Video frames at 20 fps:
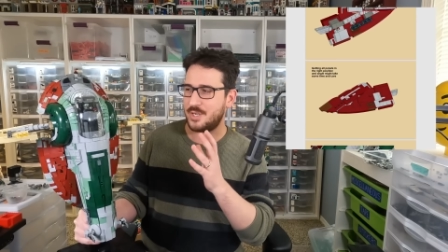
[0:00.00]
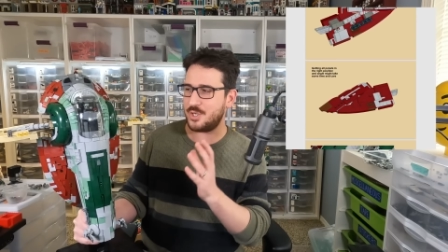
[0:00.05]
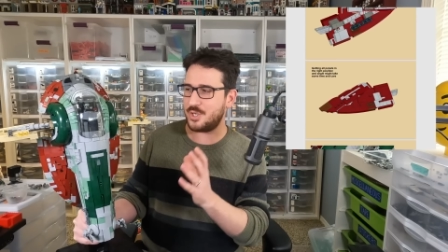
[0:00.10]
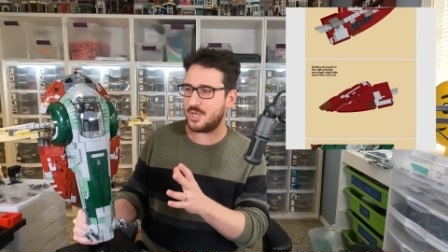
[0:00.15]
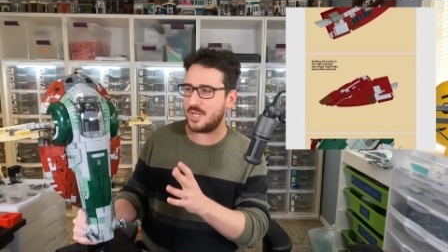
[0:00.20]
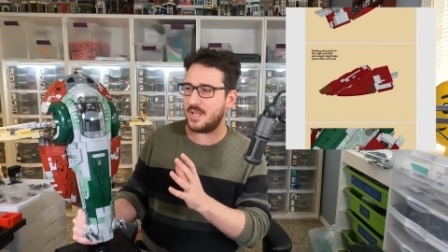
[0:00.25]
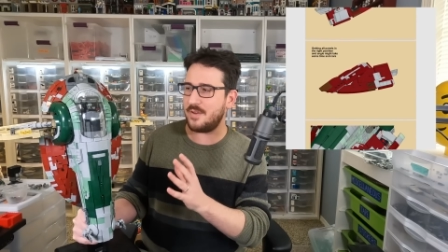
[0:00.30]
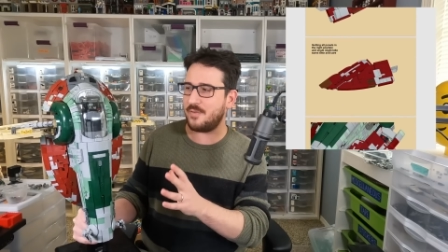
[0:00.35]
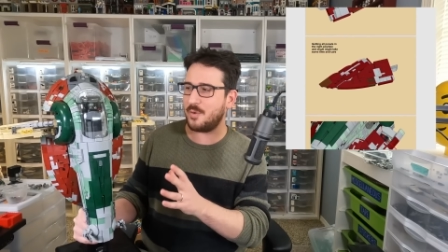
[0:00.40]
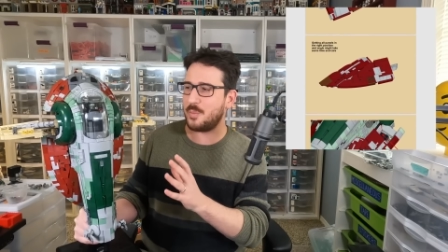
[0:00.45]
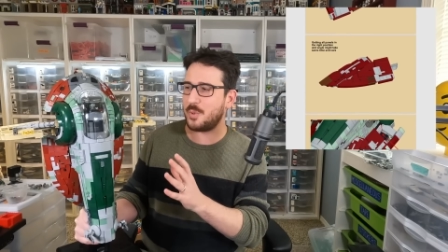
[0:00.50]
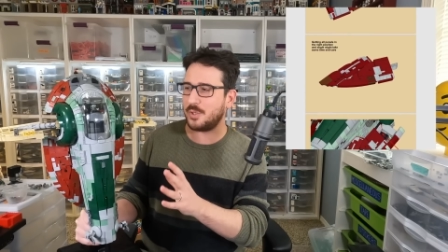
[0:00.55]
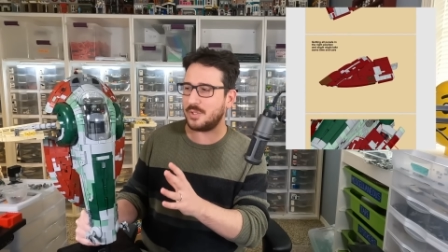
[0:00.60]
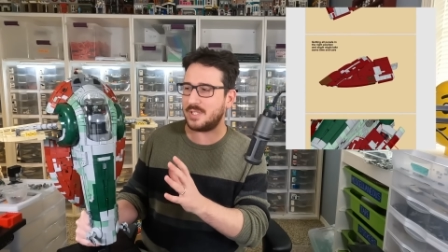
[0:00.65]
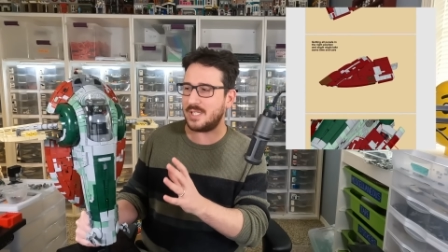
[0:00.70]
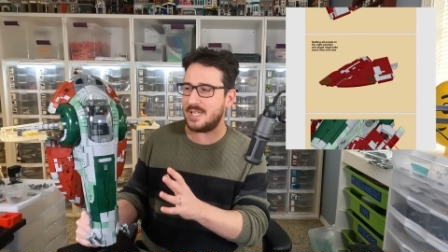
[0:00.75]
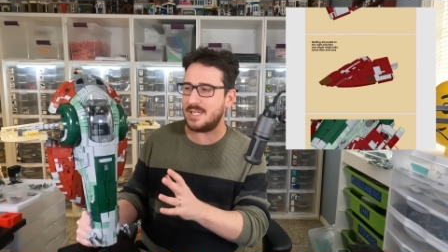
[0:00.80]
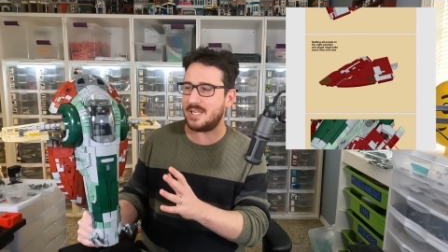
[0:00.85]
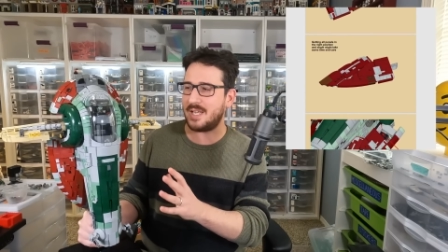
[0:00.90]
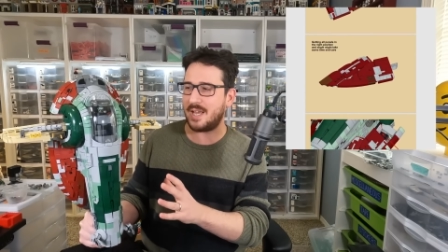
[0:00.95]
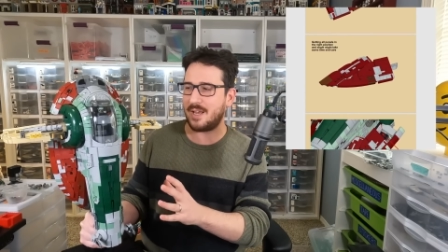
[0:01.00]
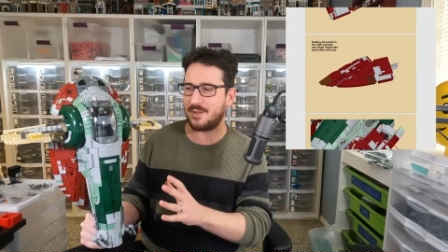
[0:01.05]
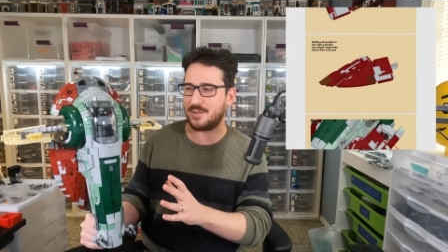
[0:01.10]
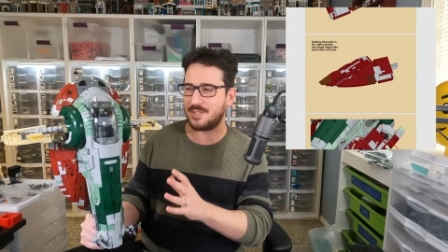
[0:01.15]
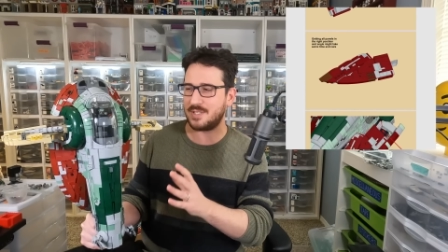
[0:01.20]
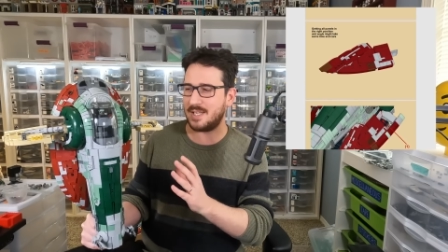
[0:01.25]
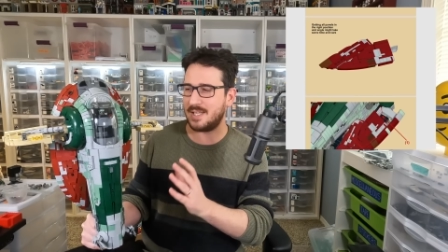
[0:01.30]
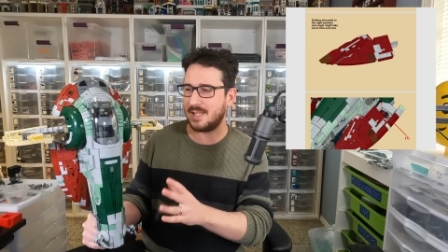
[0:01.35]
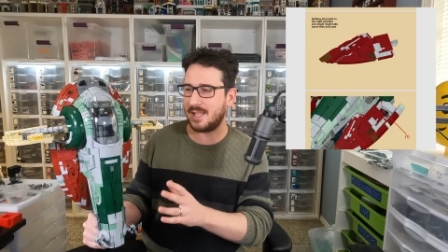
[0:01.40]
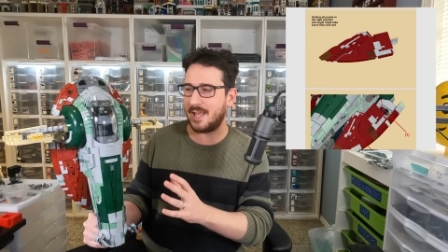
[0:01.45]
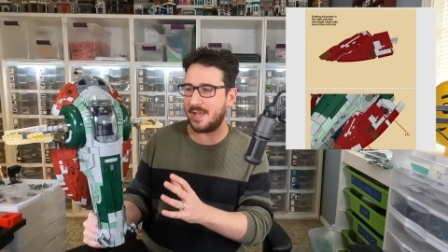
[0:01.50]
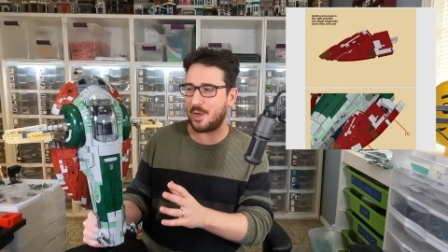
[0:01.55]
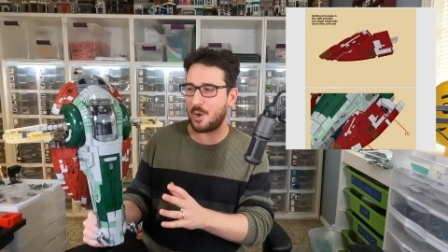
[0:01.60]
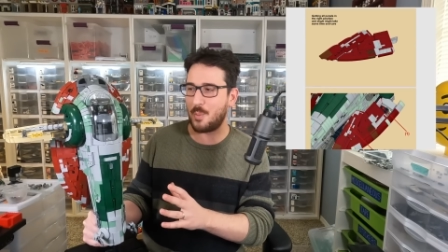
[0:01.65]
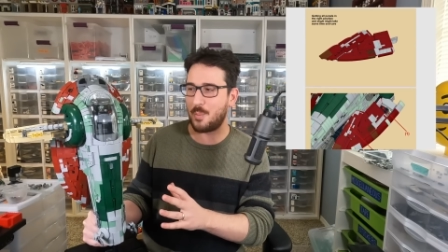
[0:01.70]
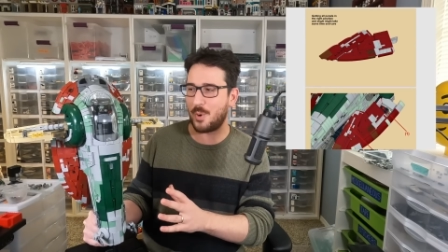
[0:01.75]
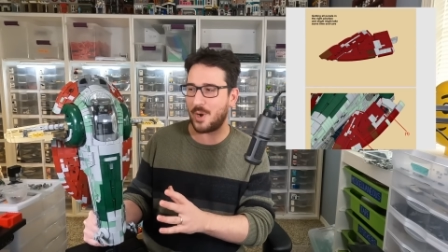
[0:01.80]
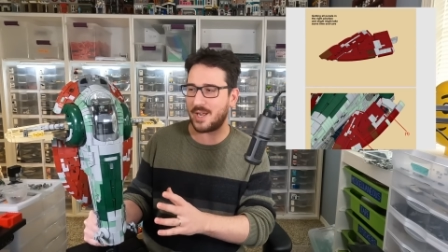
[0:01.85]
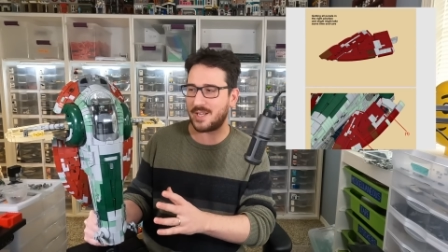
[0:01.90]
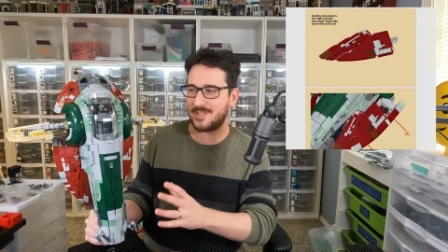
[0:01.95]
achievable details in
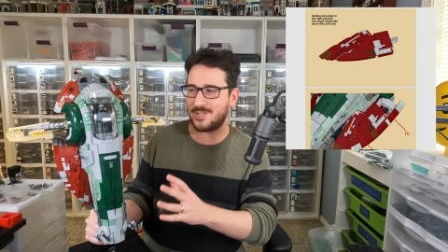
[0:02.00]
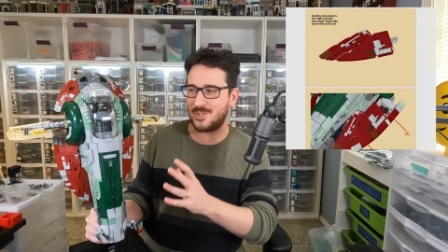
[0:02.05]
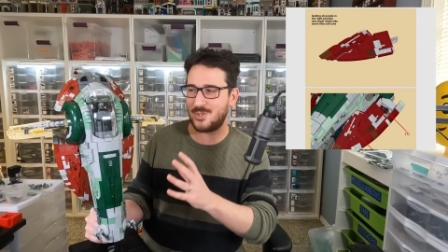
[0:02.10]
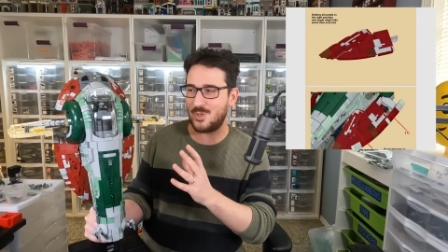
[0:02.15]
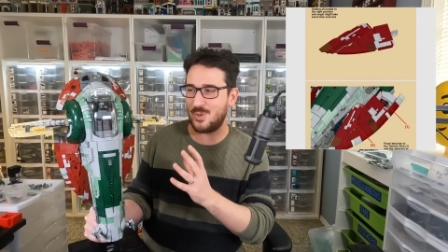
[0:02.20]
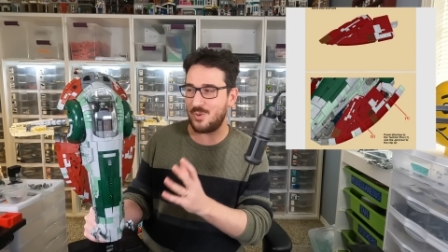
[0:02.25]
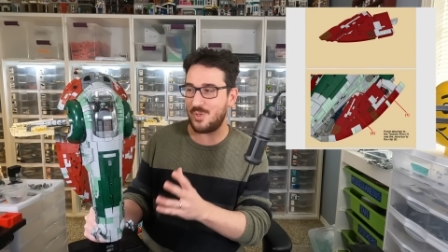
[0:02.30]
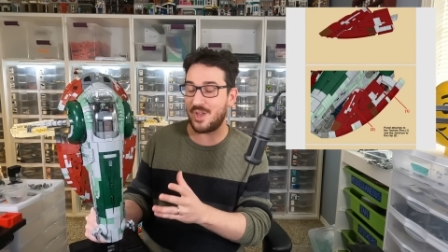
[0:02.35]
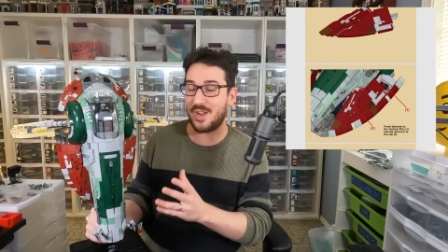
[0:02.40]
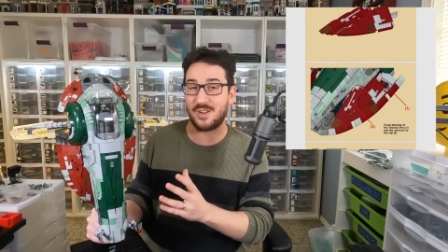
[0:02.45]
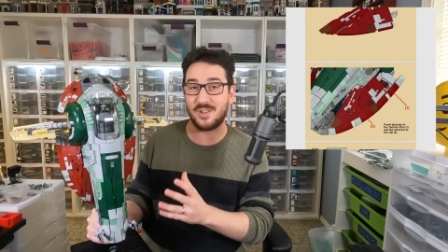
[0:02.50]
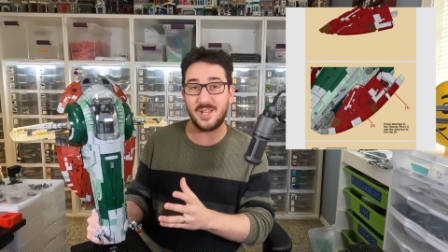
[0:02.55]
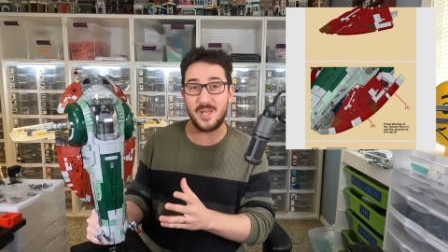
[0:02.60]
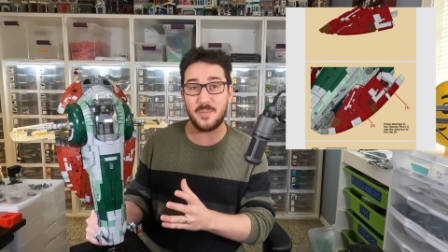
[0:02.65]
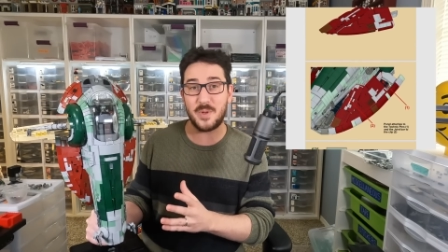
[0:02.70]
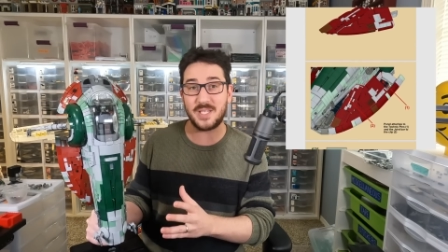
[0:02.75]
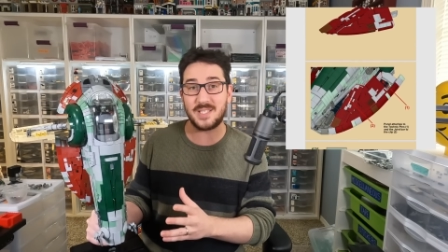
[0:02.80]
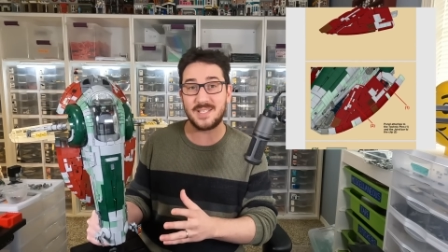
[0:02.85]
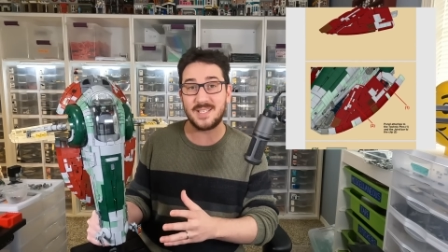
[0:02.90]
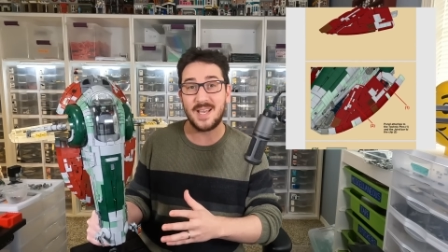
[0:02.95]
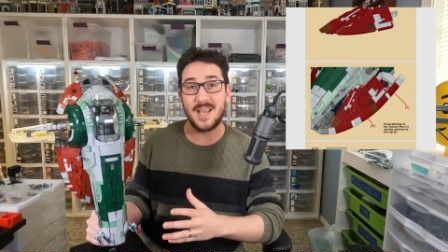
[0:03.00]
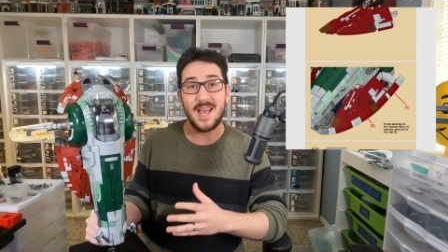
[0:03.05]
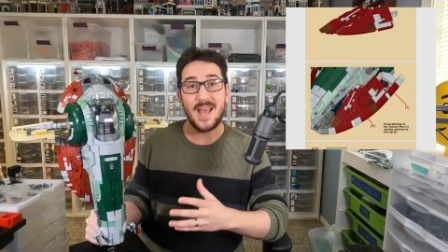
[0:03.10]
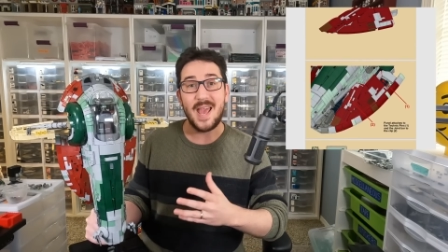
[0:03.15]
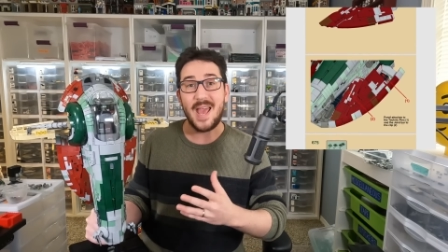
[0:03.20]
LEGO bricks to their limits,